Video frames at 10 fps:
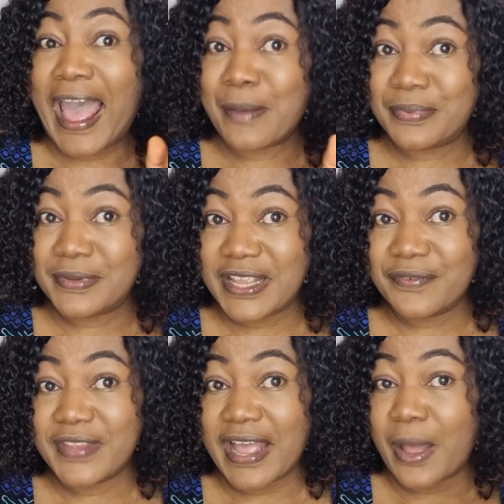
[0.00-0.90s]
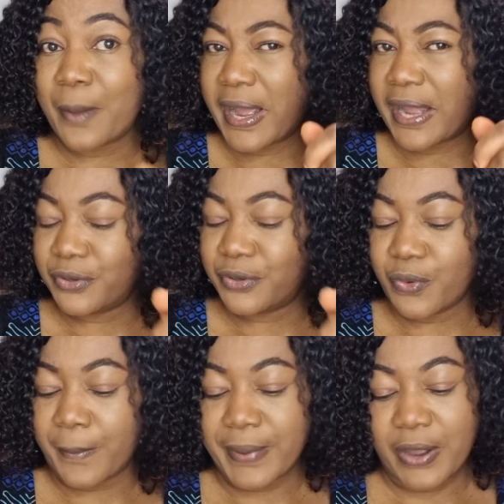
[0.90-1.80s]
I believe that, but I don't know
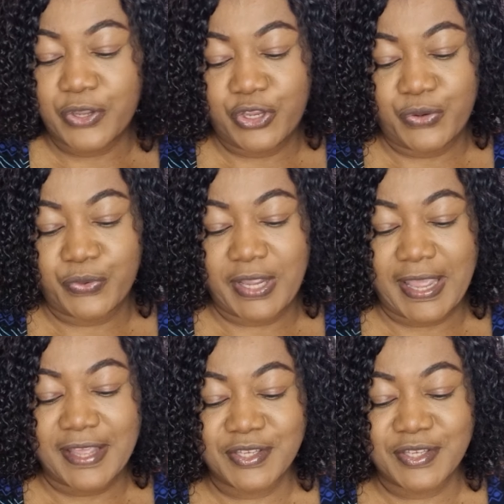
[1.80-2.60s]
about you, okay?